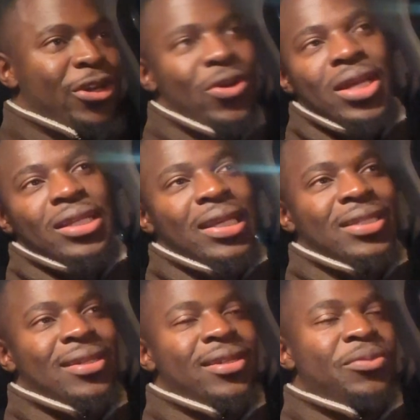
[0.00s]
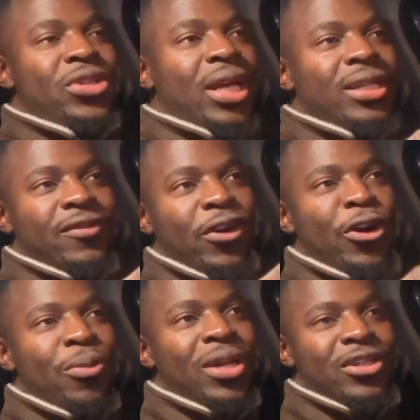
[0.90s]
so it's a subjective
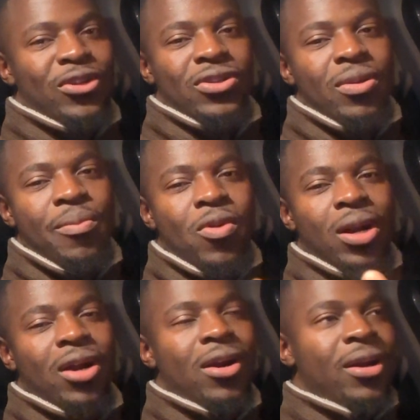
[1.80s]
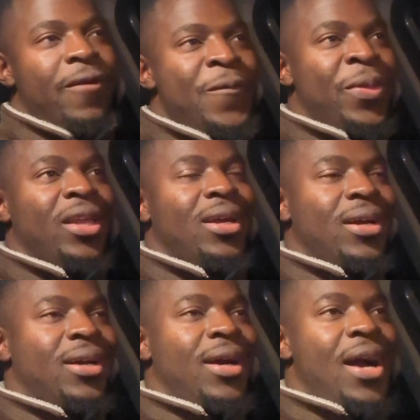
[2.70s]
art, but it's also an important art.
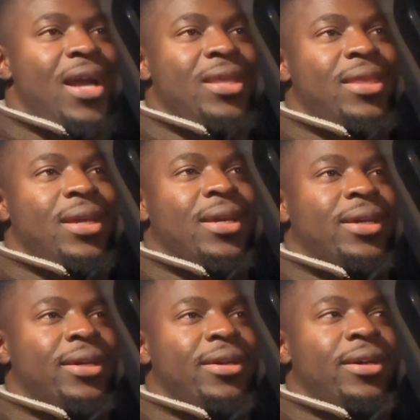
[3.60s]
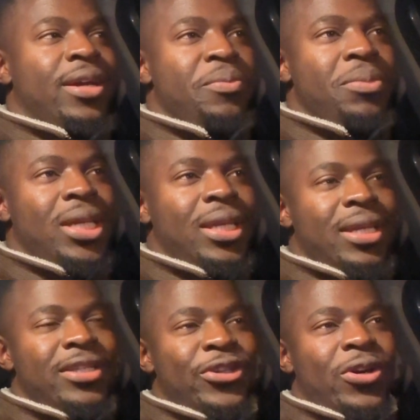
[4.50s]
I think
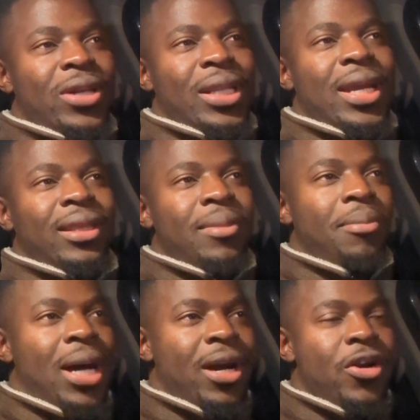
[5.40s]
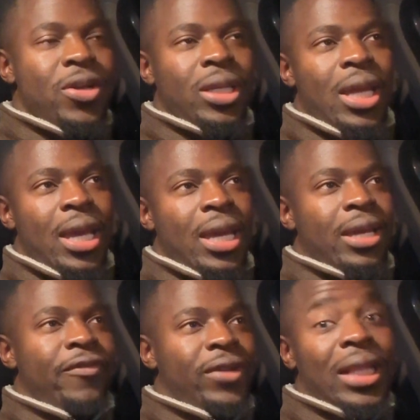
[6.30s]
comedians are like the modern
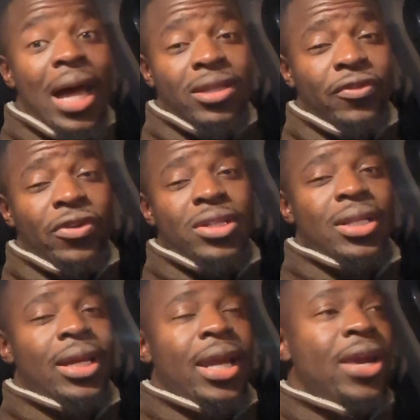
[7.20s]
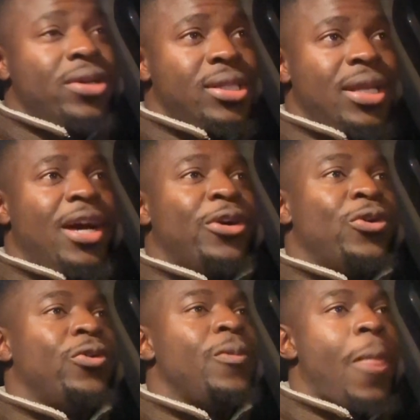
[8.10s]
day philosophers like
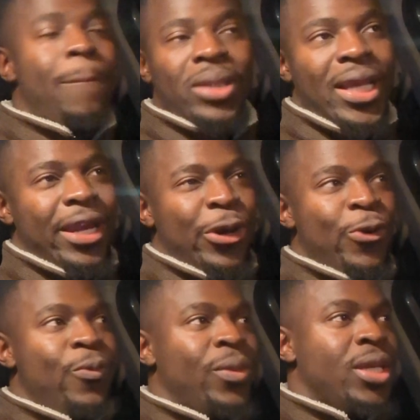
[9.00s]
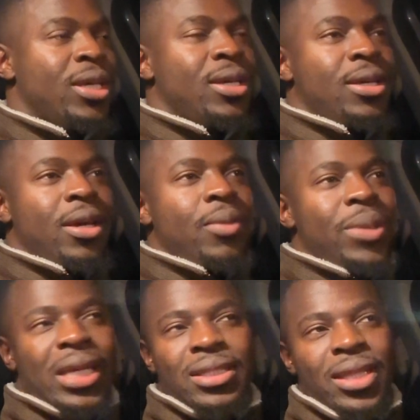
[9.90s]
Aristotle, Plato,
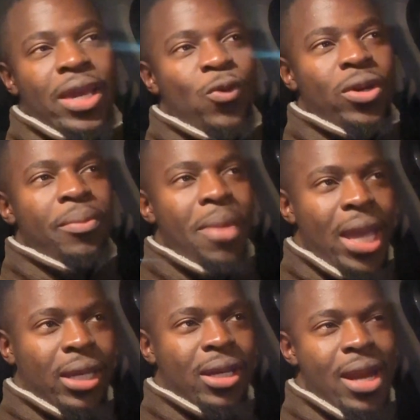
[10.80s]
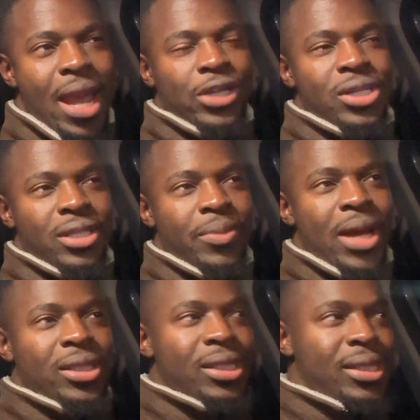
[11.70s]
because they would make connections
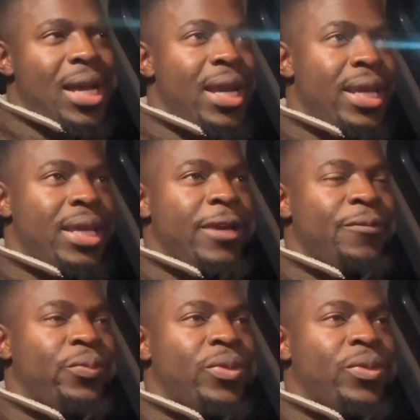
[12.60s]
about society